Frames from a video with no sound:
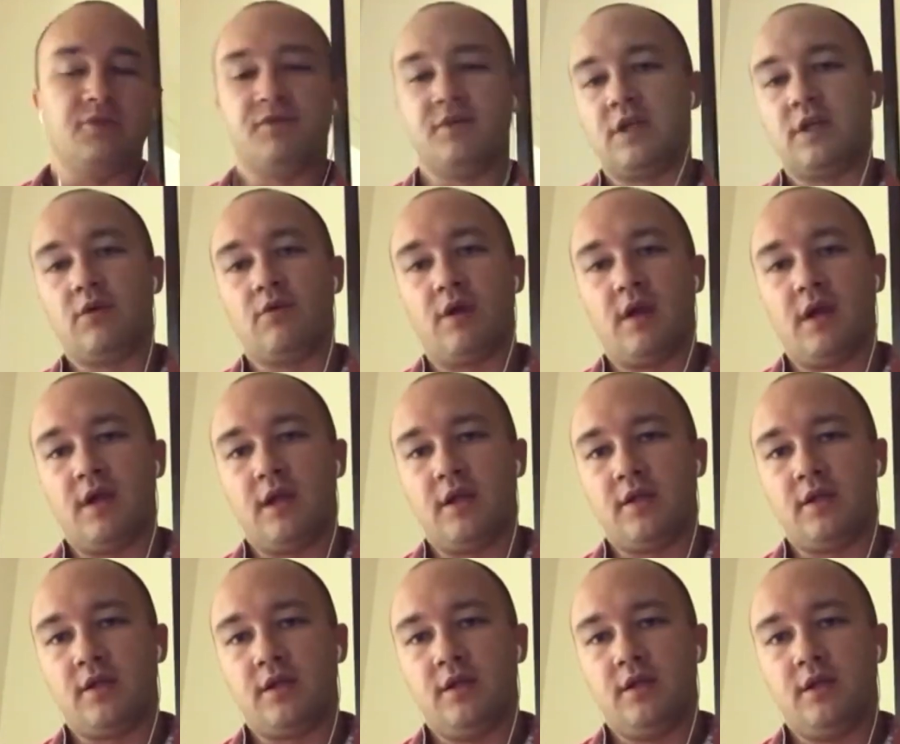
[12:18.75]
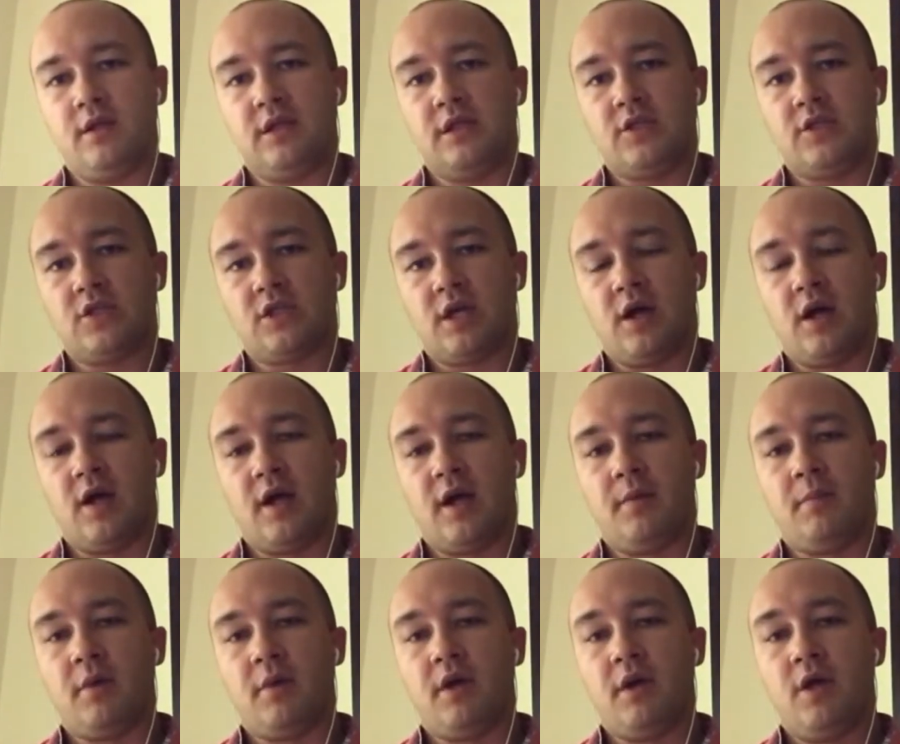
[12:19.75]
50 grand each
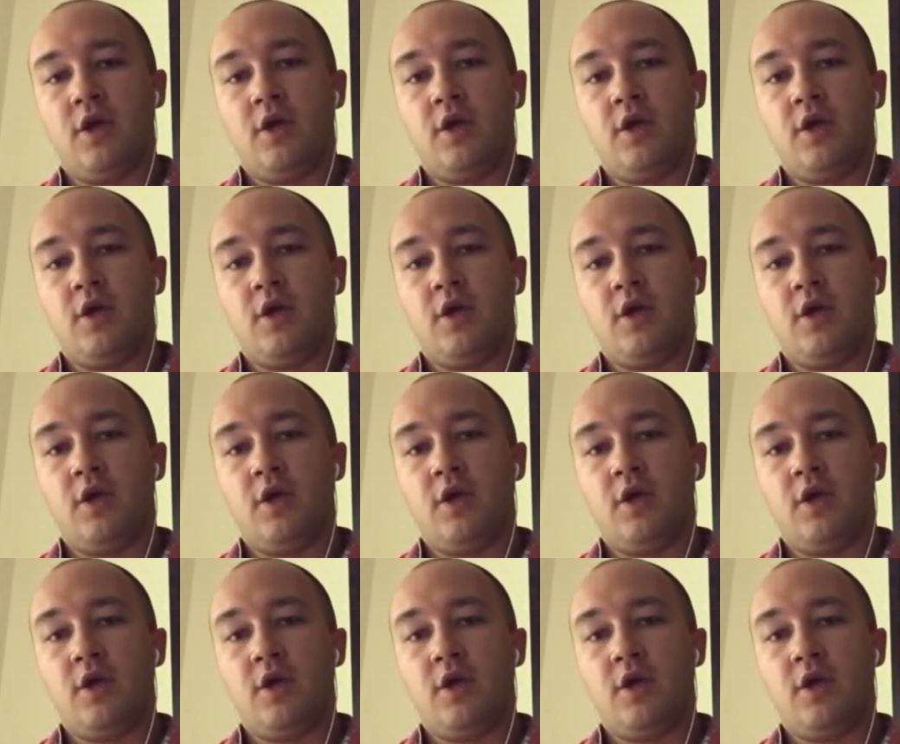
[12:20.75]
time,